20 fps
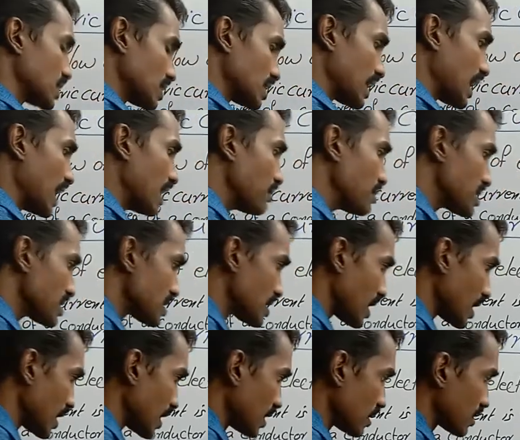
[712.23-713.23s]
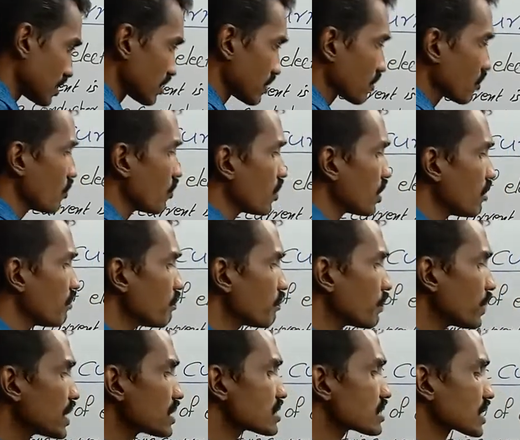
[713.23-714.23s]
time is second. Coulomb
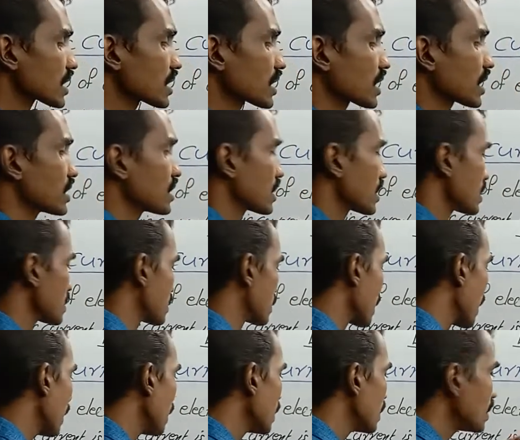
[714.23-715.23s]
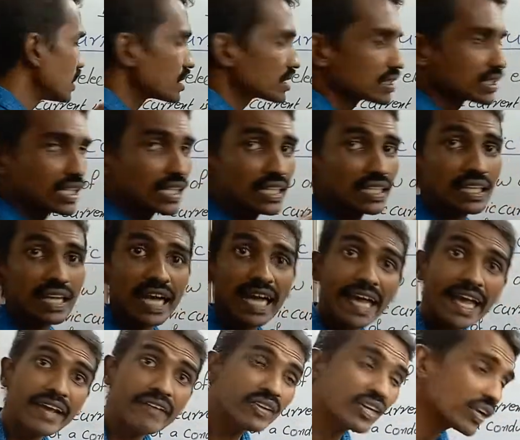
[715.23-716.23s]
per second is the
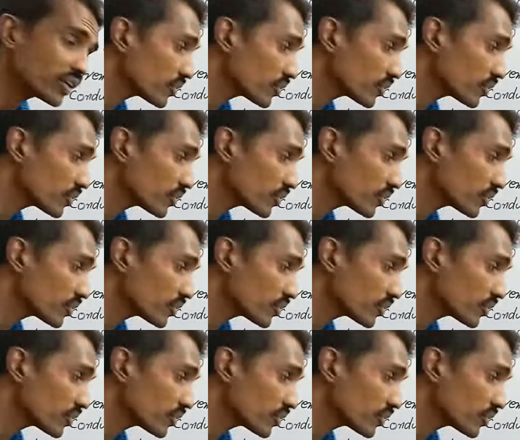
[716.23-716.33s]
derived